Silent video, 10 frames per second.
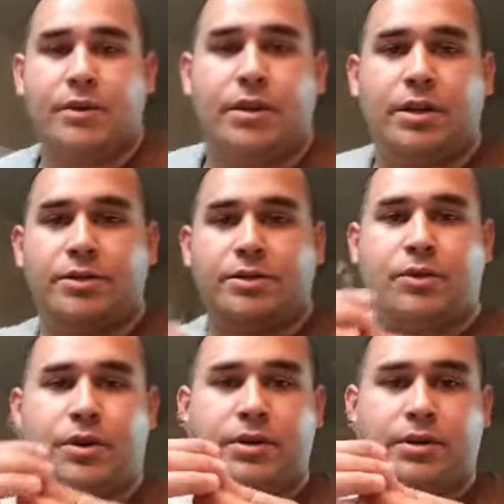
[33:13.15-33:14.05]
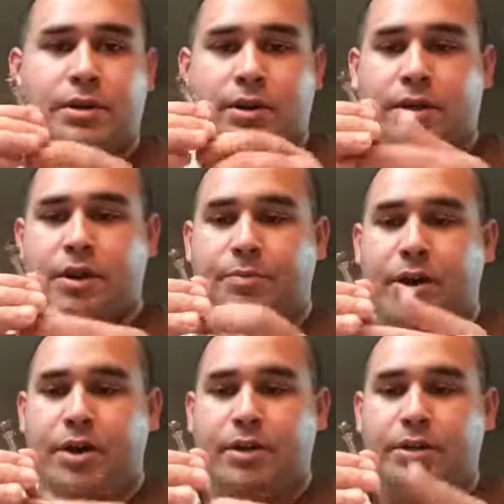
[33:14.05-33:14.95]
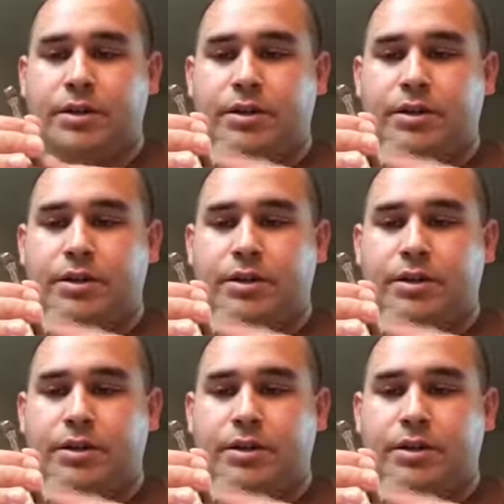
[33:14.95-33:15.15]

You can either store it apart,